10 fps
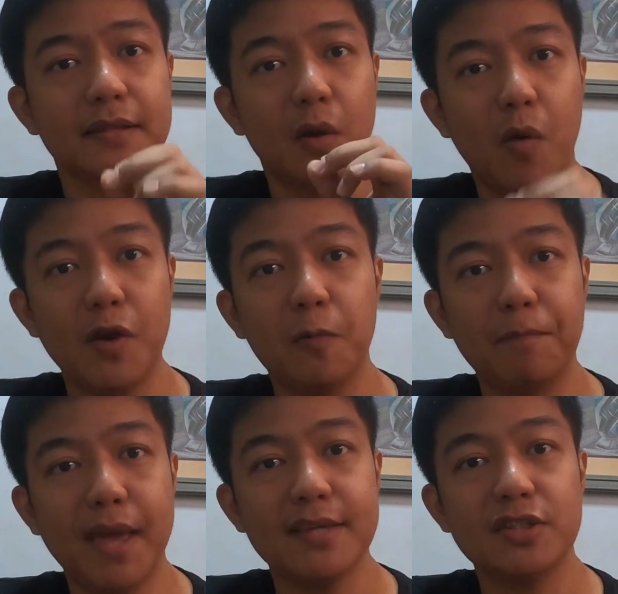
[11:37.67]
The one who
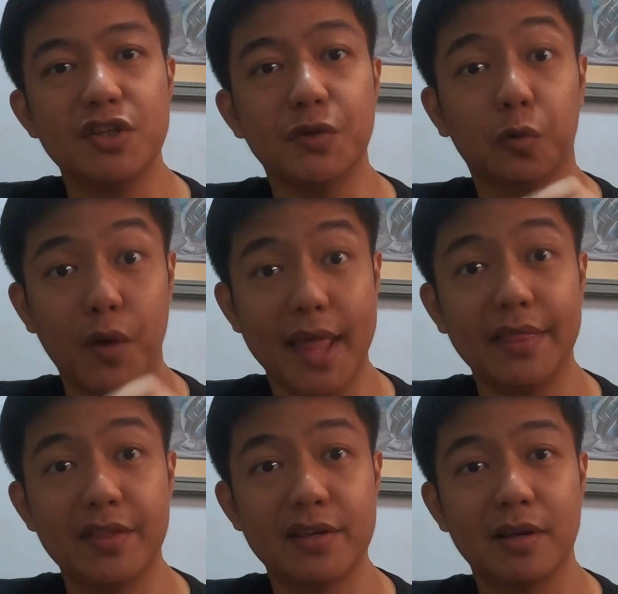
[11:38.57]
pays you
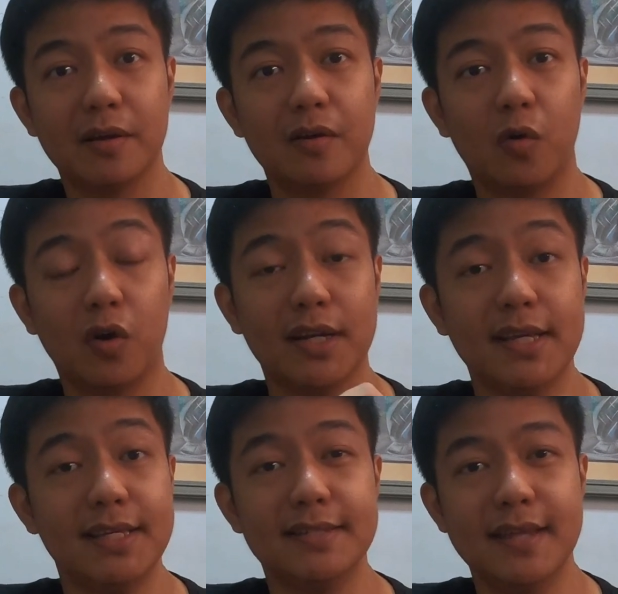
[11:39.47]
rent or
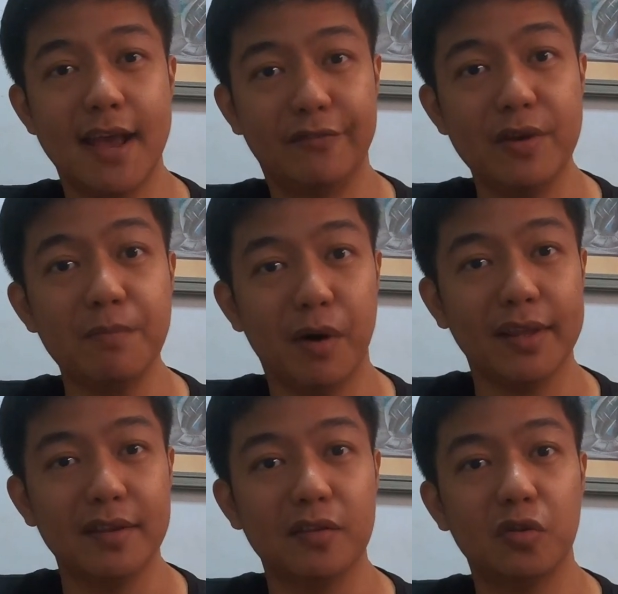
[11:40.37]
lease every
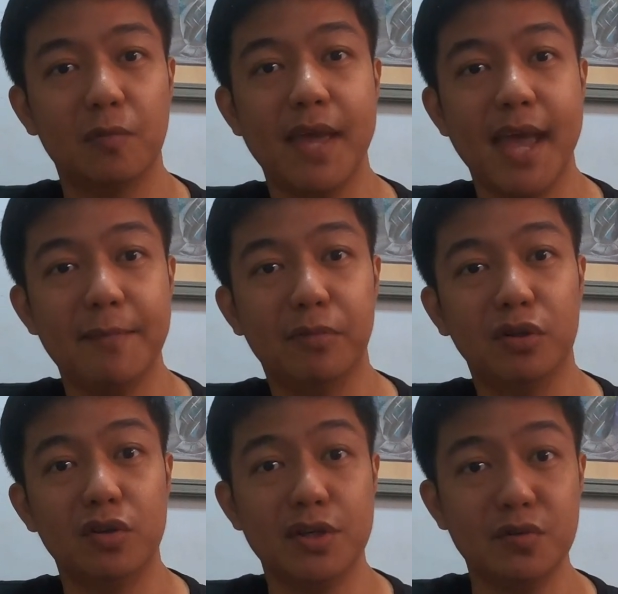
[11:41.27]
month to be
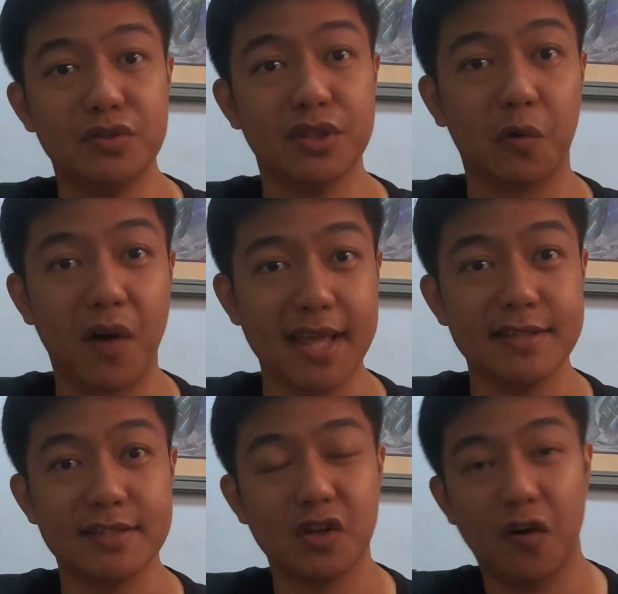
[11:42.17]
able to use the
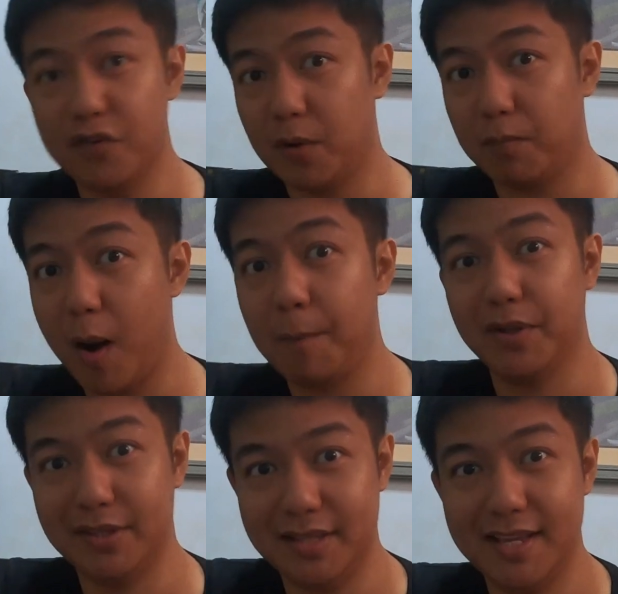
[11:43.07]
rights of your
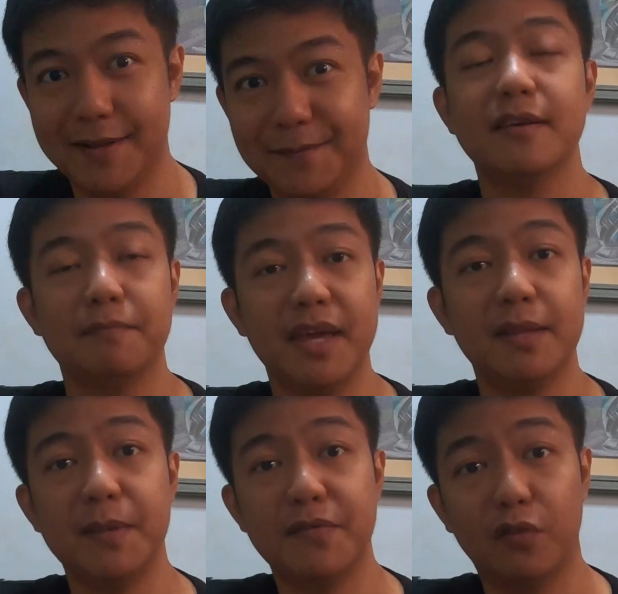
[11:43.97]
property, may
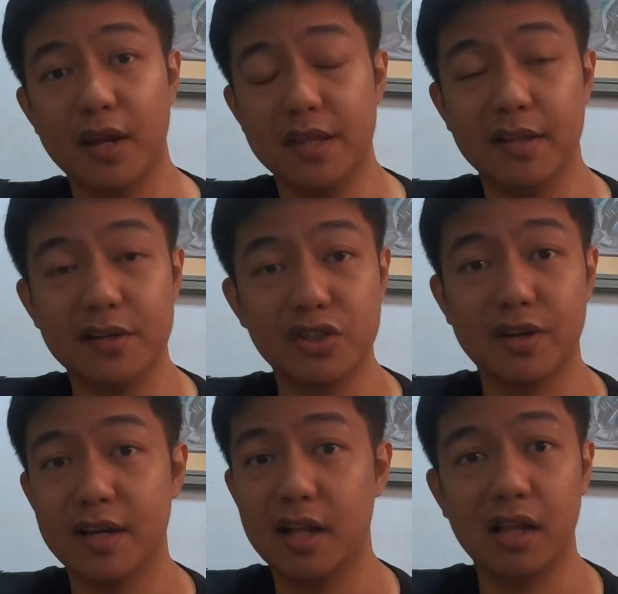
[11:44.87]
it be for
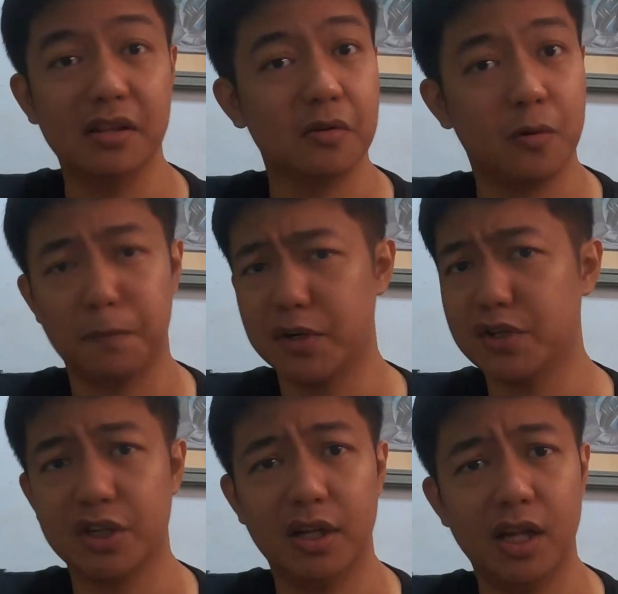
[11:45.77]
industrial,
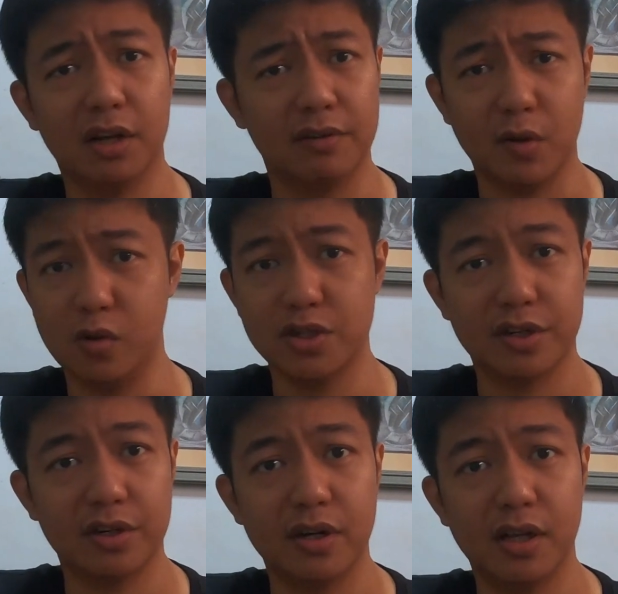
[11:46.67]
commercial,
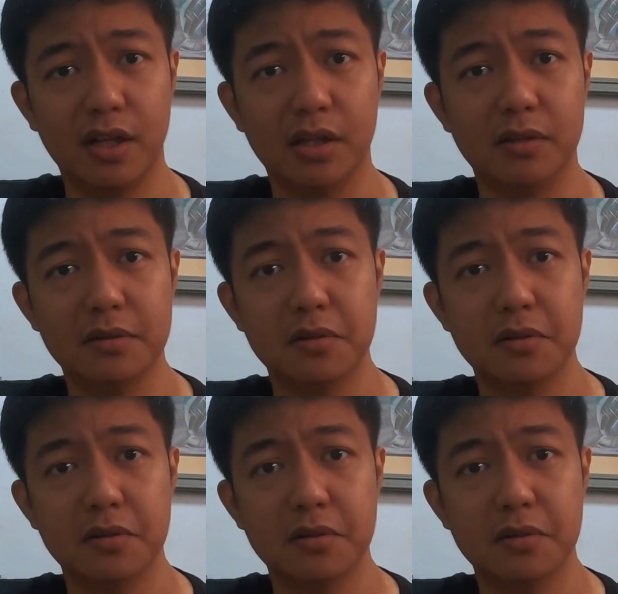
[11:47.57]
agricultural,